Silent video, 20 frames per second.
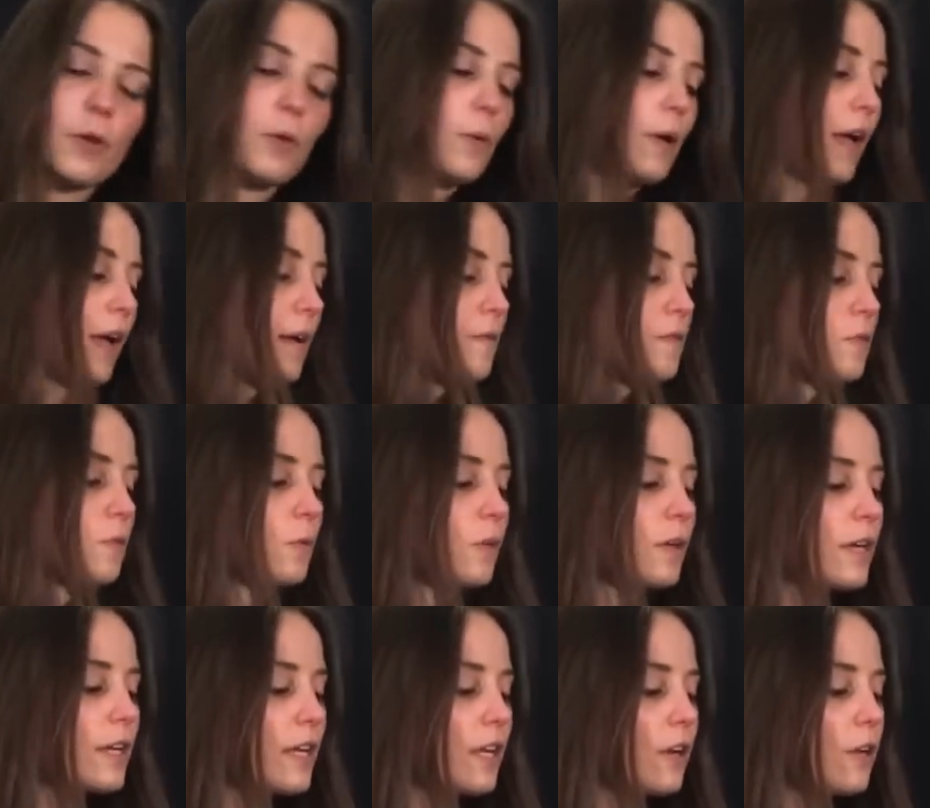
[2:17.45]
Okay, so
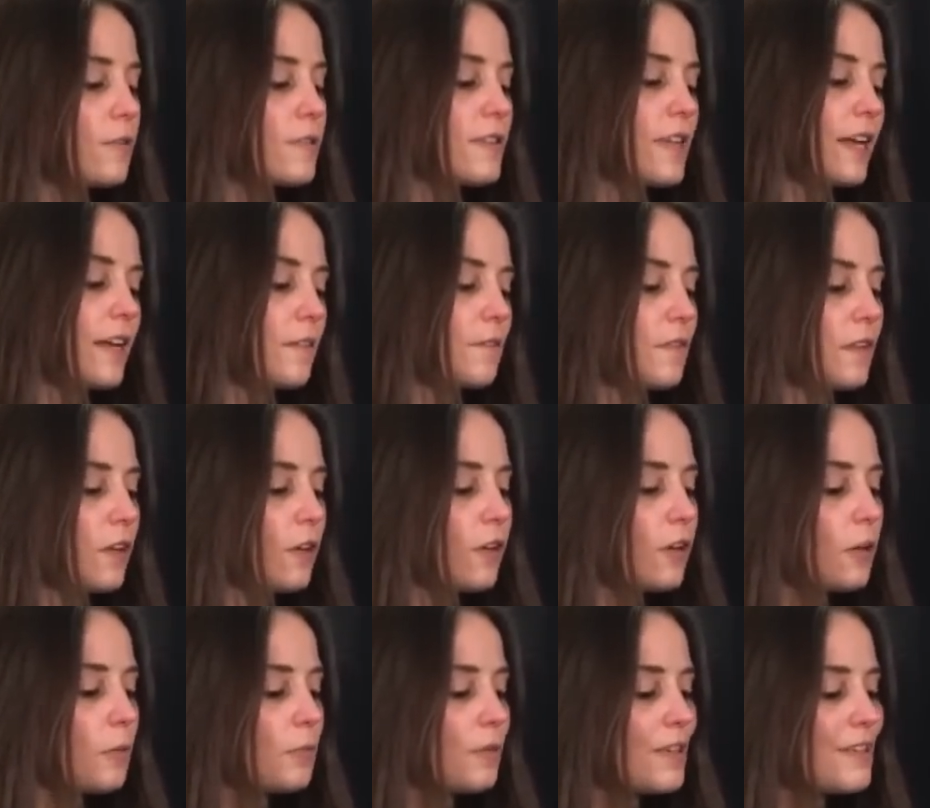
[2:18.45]
we're gonna get our second
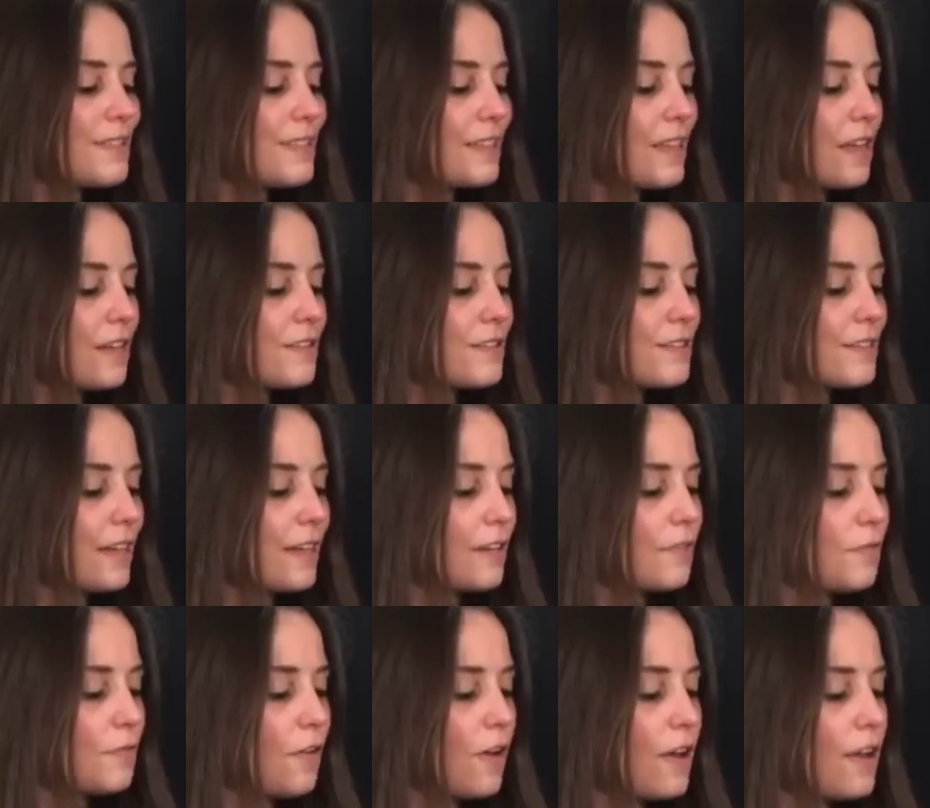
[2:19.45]
finger here, placing that on the
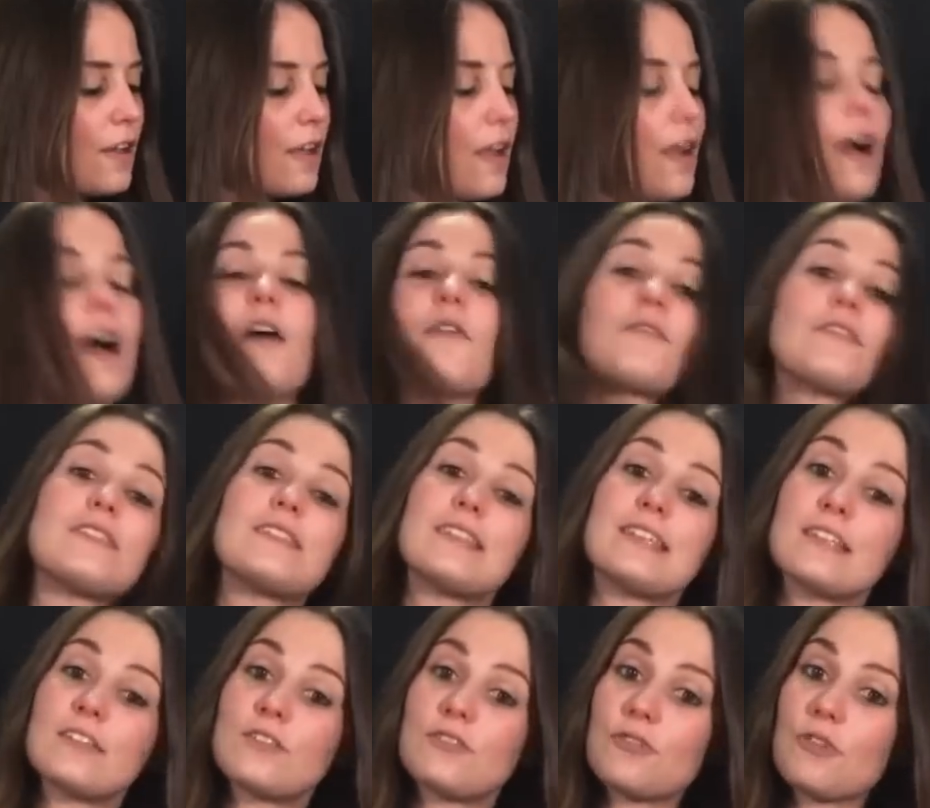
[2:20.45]
second fret of the
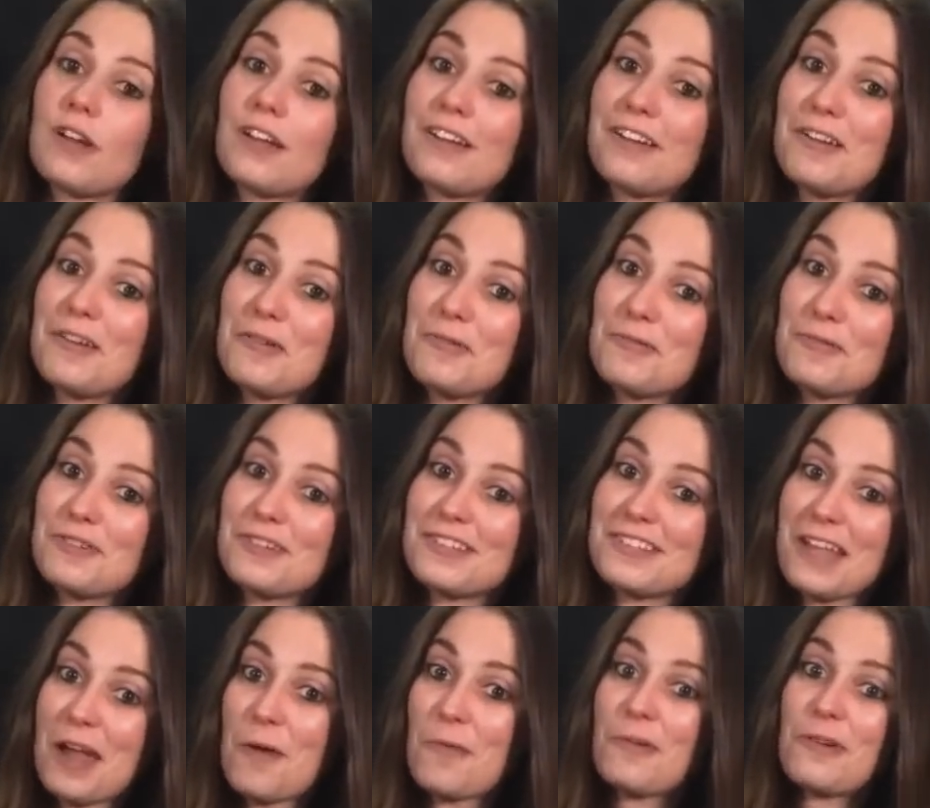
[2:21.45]
D string, which
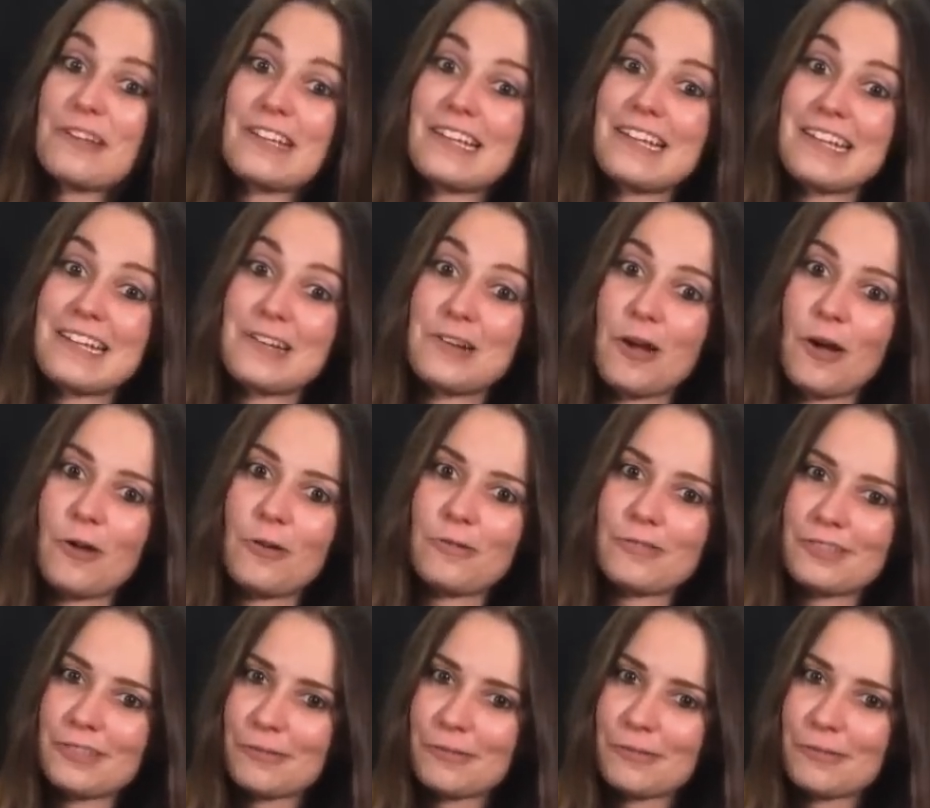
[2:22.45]
is our E note.